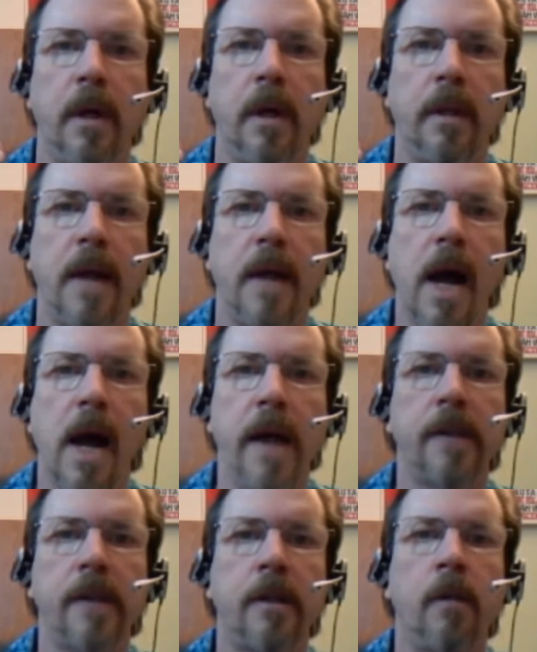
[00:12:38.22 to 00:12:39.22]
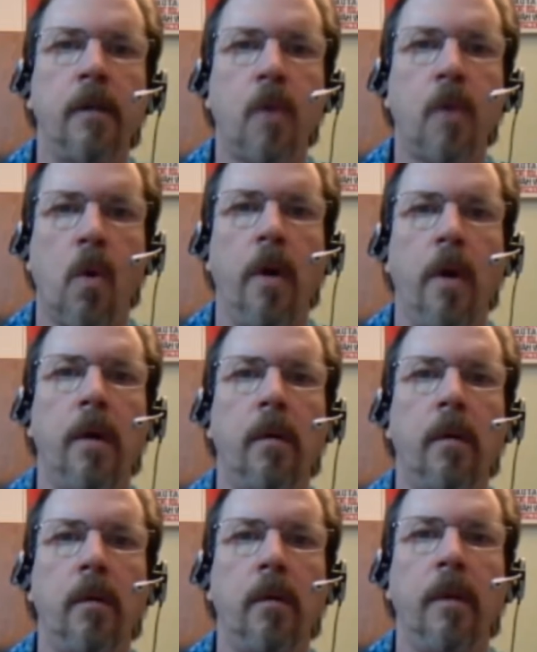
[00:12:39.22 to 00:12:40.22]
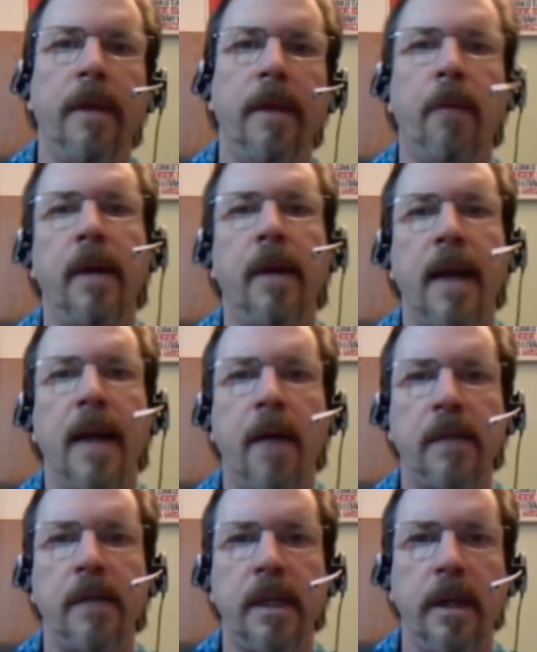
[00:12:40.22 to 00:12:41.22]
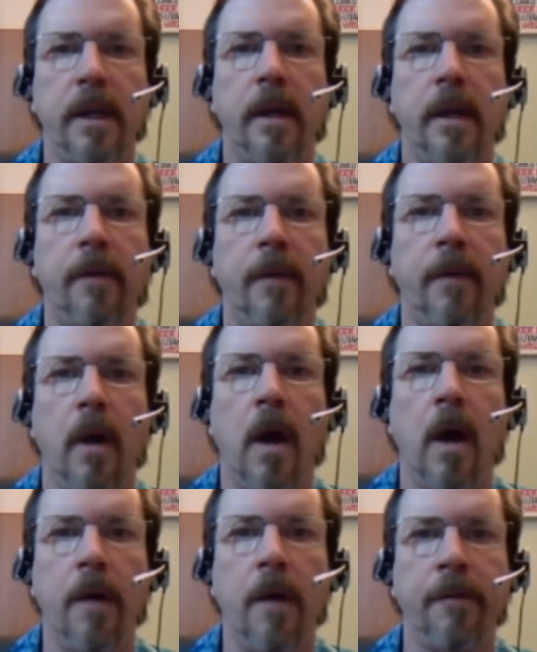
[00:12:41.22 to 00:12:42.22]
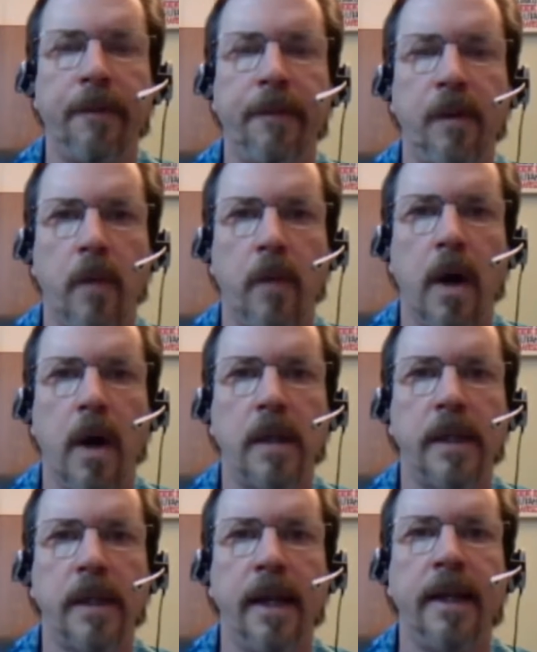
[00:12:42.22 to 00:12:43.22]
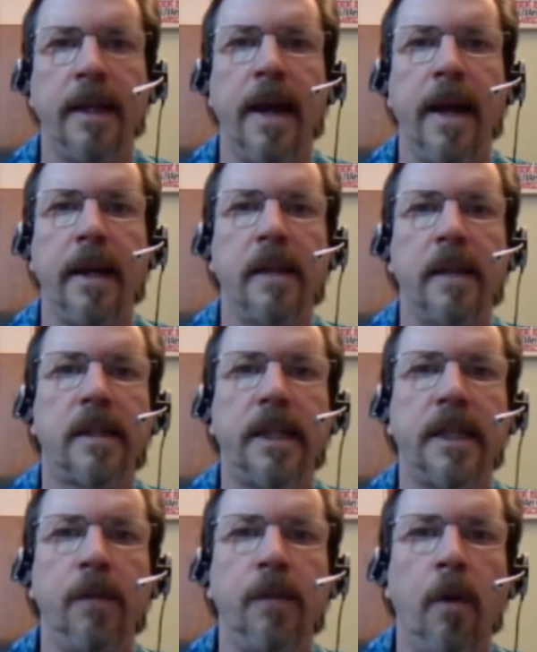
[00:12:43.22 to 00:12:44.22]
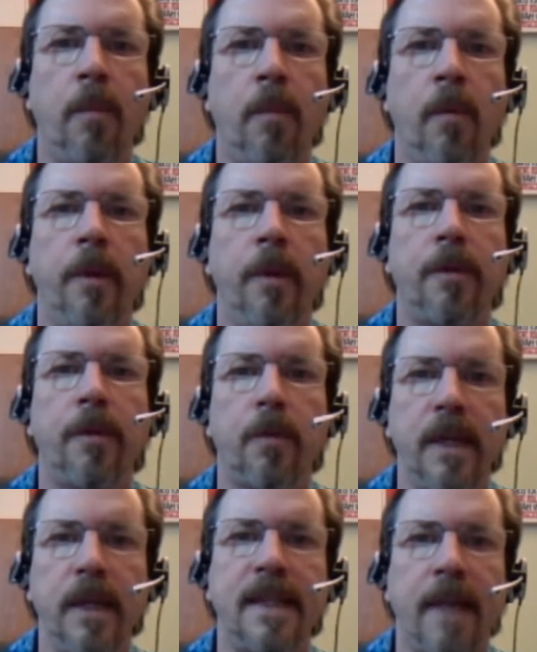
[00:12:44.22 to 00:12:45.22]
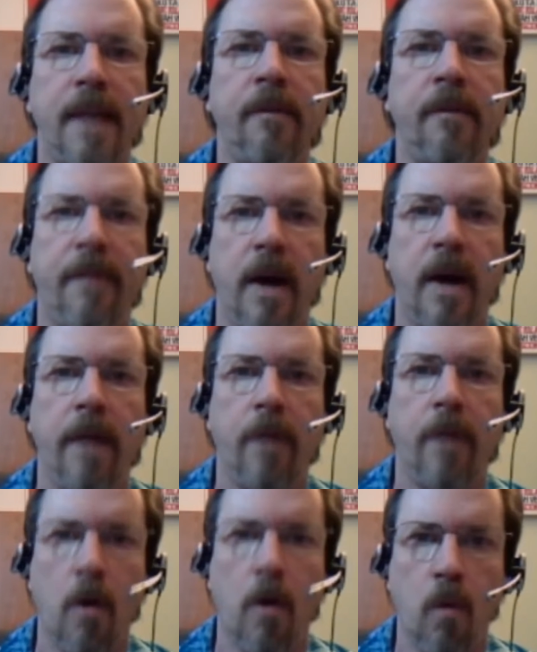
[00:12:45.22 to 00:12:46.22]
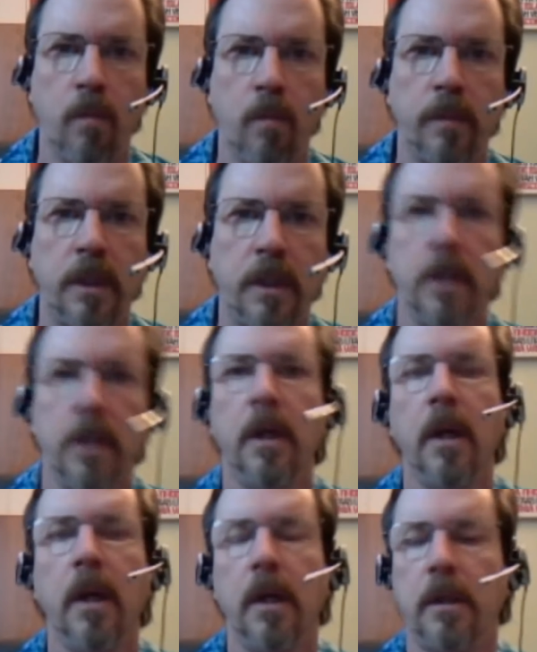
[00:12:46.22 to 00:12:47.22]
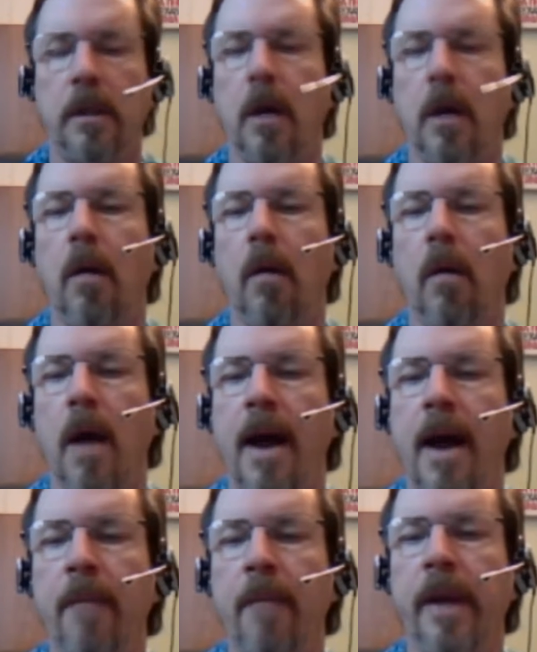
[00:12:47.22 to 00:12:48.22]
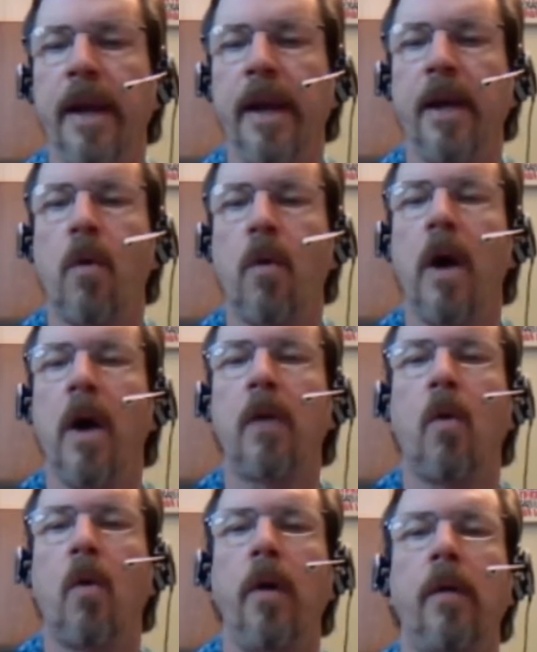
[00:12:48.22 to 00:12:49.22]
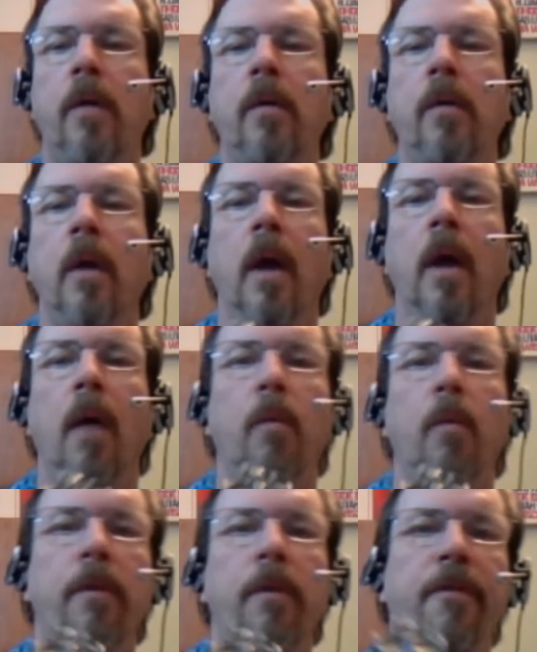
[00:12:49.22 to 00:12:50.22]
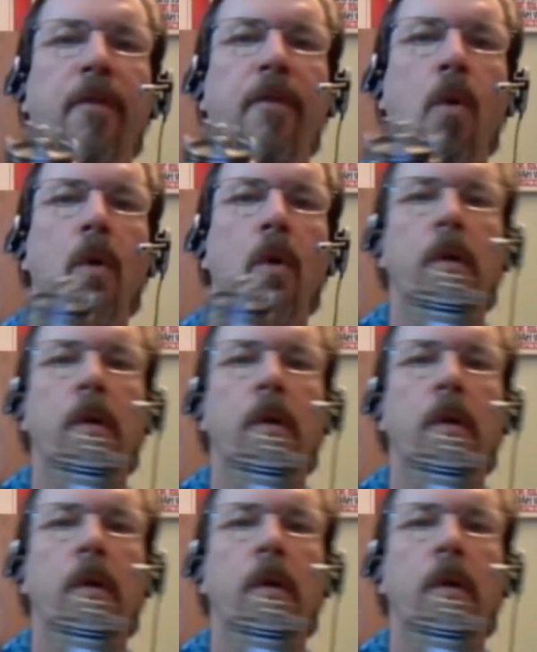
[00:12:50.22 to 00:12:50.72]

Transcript: highest ohm coil that would allow it to give 150 watts, and that is 0.375 ohms. So I made a quad coil with 4